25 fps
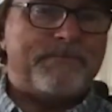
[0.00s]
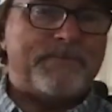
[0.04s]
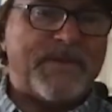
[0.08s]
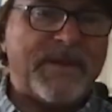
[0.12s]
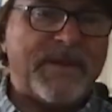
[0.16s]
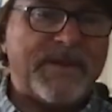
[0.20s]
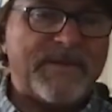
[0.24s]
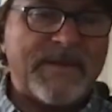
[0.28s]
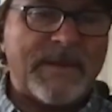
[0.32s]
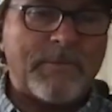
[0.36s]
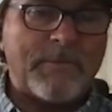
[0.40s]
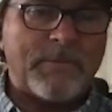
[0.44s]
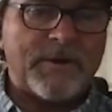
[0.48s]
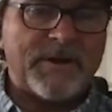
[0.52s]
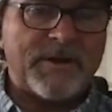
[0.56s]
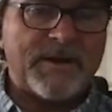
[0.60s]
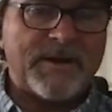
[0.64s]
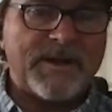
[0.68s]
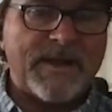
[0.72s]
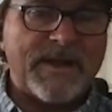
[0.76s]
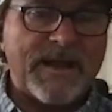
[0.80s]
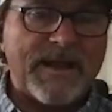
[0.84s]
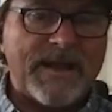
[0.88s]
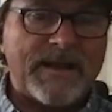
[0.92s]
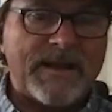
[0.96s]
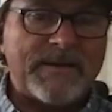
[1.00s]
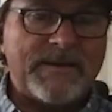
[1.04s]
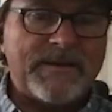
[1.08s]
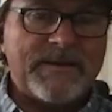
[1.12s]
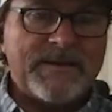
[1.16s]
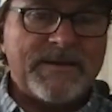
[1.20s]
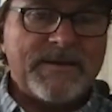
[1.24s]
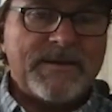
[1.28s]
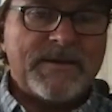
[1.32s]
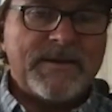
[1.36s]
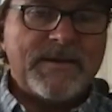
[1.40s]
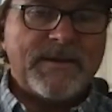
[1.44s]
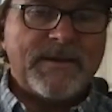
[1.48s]
big they were going to get
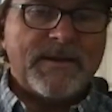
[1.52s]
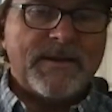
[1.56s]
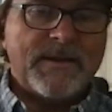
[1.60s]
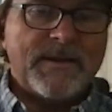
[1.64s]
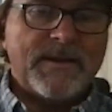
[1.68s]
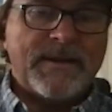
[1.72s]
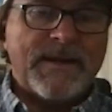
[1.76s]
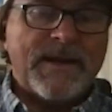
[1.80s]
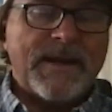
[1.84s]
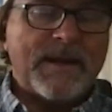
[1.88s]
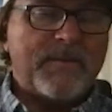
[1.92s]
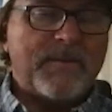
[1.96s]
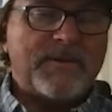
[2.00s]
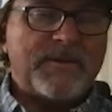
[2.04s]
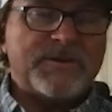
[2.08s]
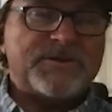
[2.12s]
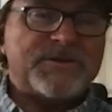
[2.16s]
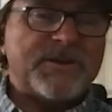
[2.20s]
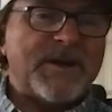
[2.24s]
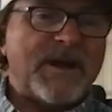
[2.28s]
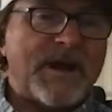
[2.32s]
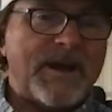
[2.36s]
and how much